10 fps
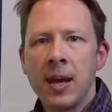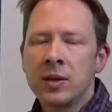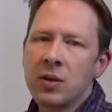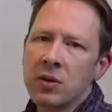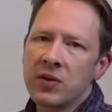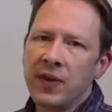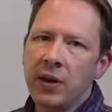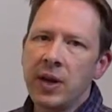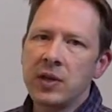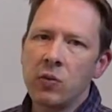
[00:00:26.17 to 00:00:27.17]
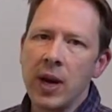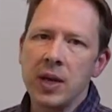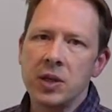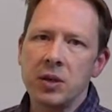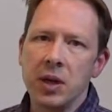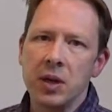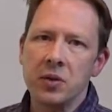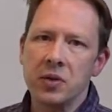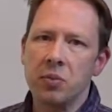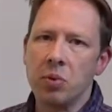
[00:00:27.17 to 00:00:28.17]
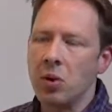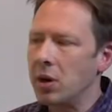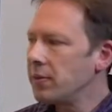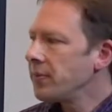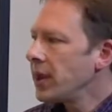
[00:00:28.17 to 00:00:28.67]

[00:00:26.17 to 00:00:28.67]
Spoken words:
So there's various ways you can use the board.